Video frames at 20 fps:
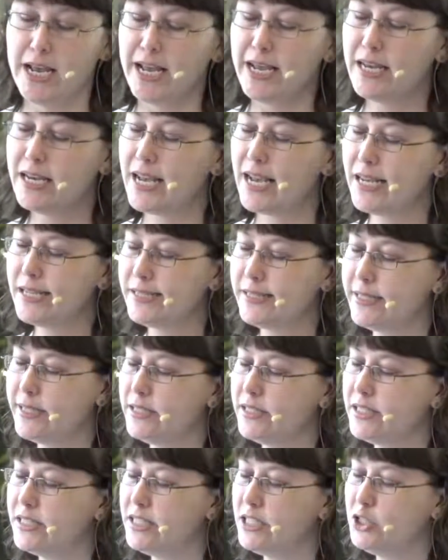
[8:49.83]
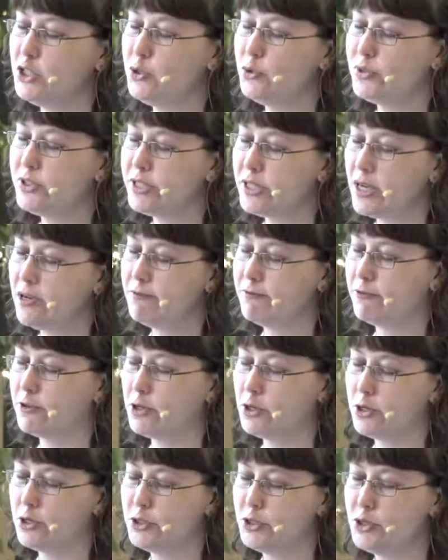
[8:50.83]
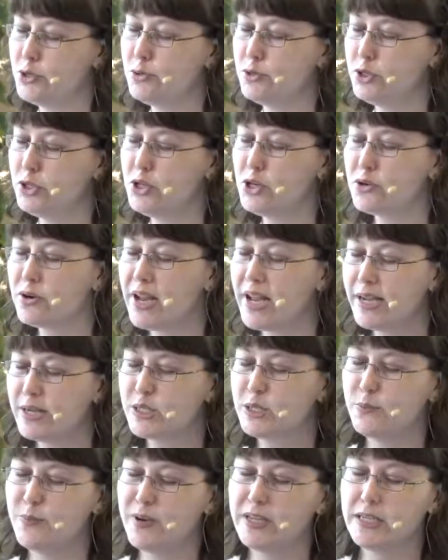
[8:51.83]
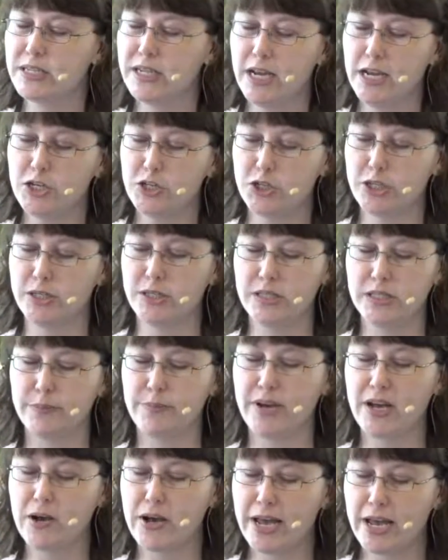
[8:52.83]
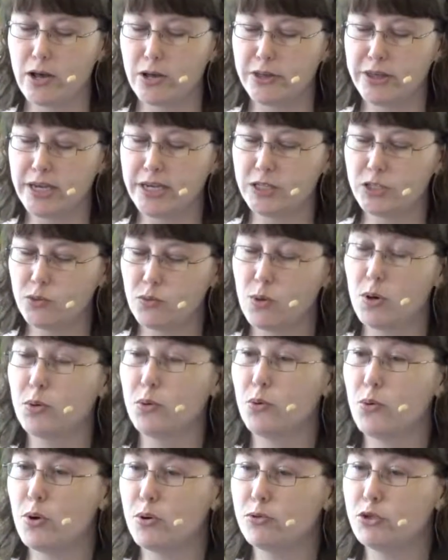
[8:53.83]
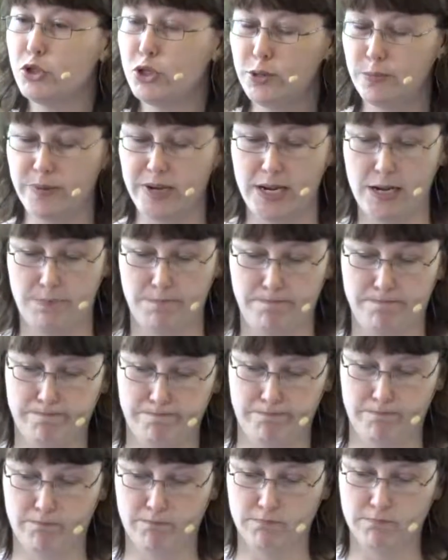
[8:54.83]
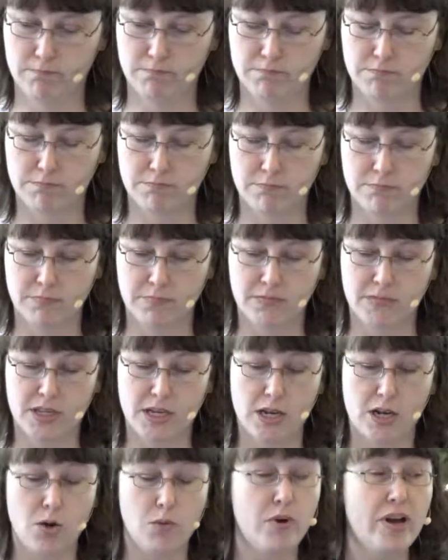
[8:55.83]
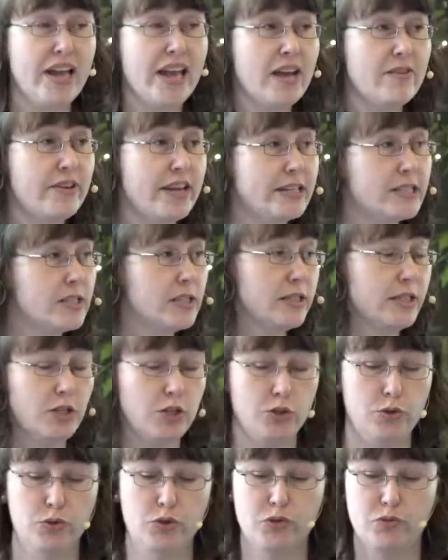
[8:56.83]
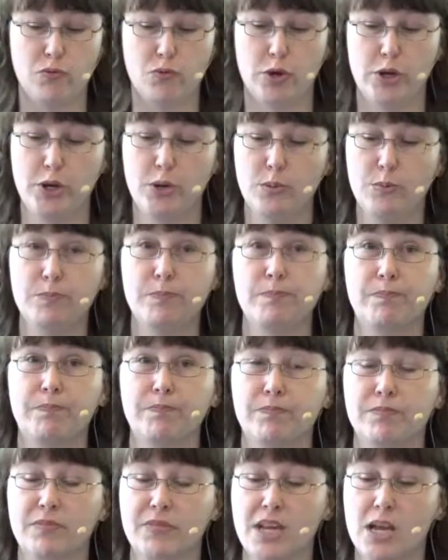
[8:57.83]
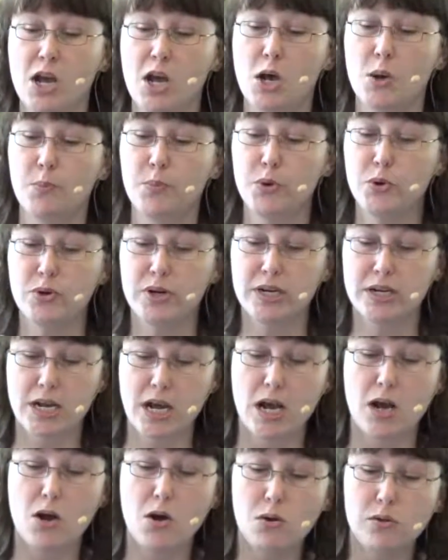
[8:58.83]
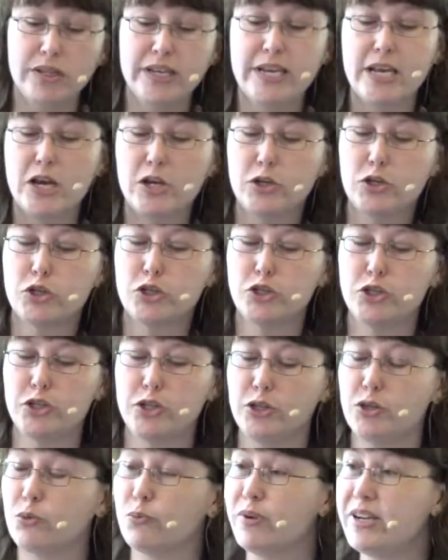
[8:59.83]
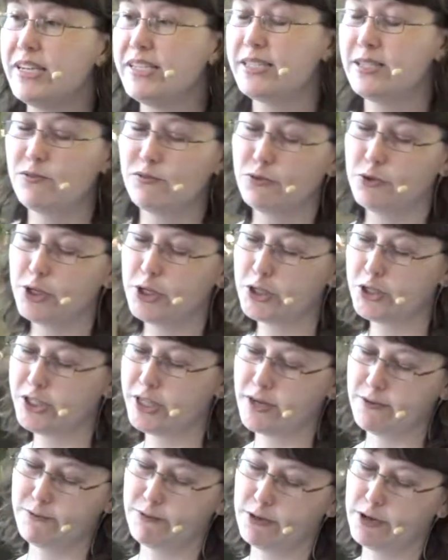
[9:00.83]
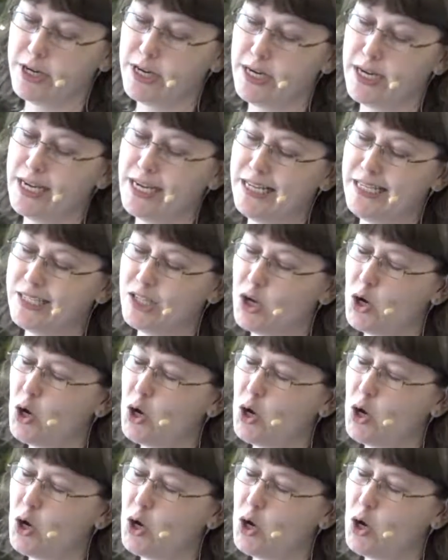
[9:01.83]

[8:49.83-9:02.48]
In essence, did you suffer due to your expectations about how things, quote unquote, should be? Well, I have excellent news for you. Buddha not only understood the reason for your suffering, he's